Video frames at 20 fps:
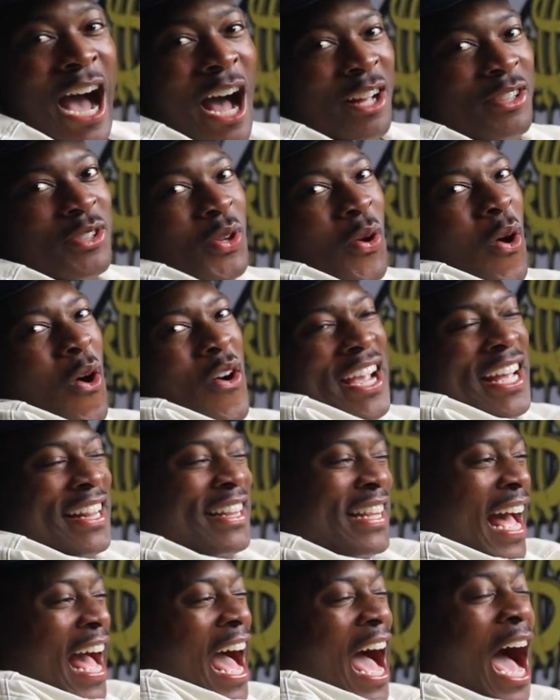I target
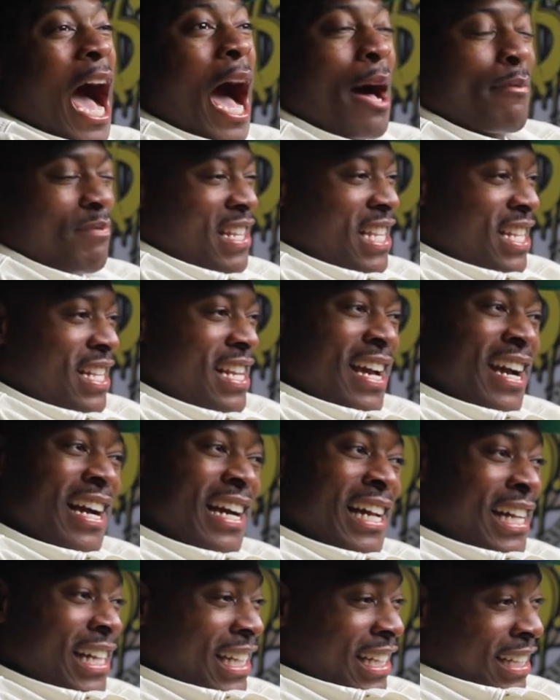the ops I
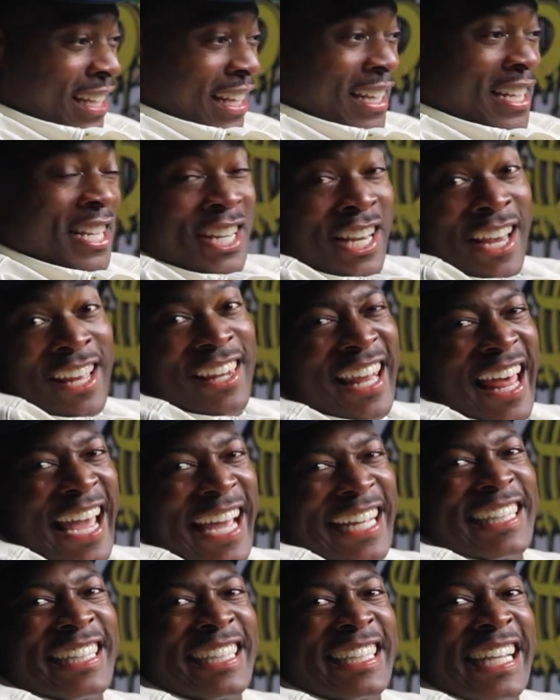to shit I like
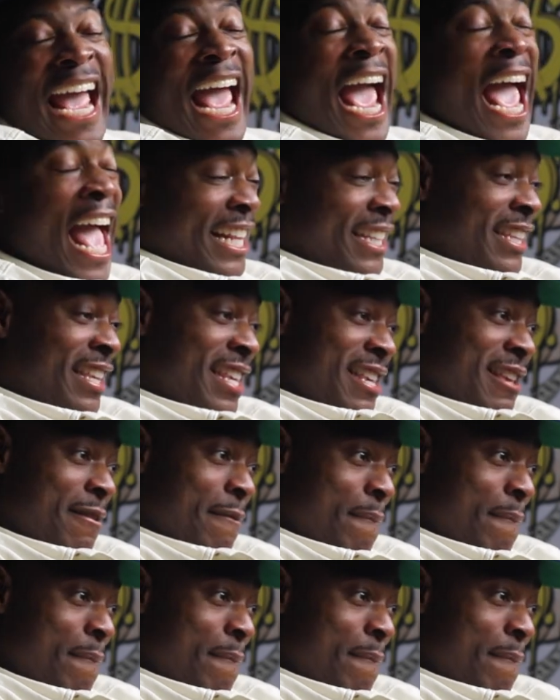holy that. Shit.